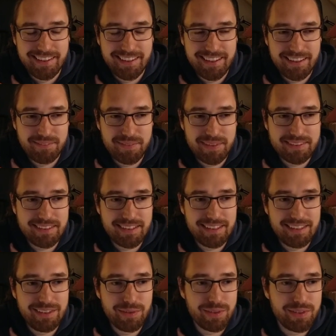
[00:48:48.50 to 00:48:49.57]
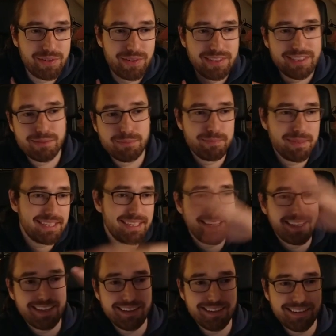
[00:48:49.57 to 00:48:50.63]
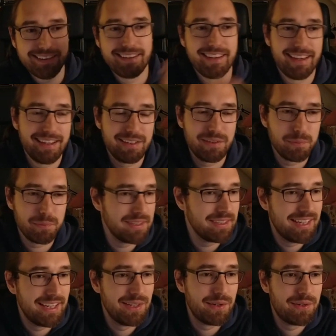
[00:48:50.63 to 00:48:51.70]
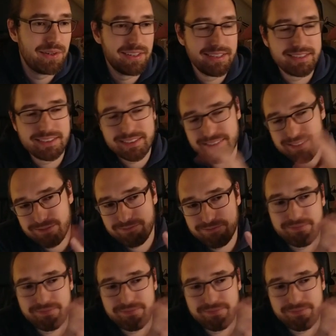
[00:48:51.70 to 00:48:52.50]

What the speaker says: And basically you're transmitting at 1 kilohertz,